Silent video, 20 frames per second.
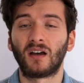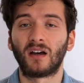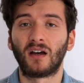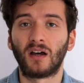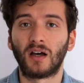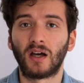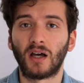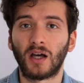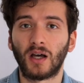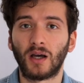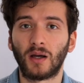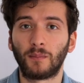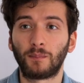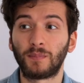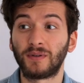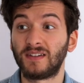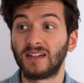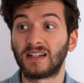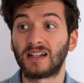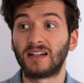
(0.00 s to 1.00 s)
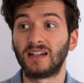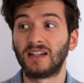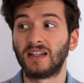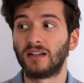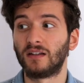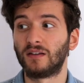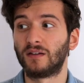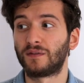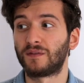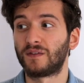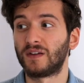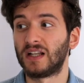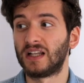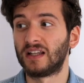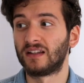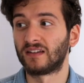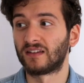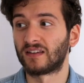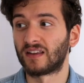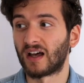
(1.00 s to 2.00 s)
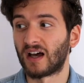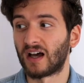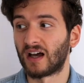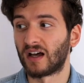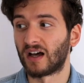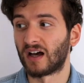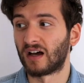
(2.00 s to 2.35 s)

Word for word: uh, particularly the feelings that